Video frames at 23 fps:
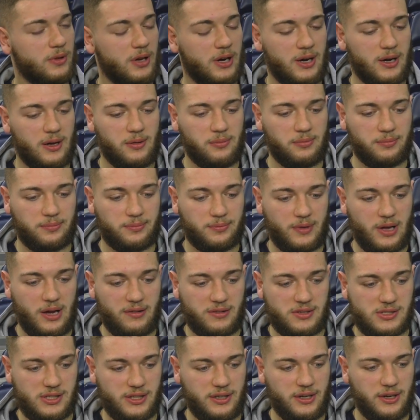
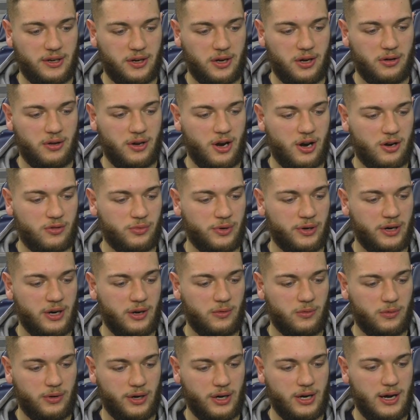Obviously, didn't go in our
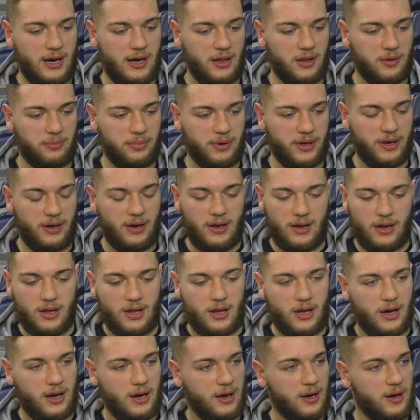win column, but
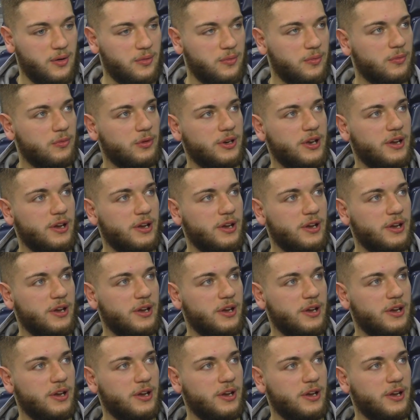we're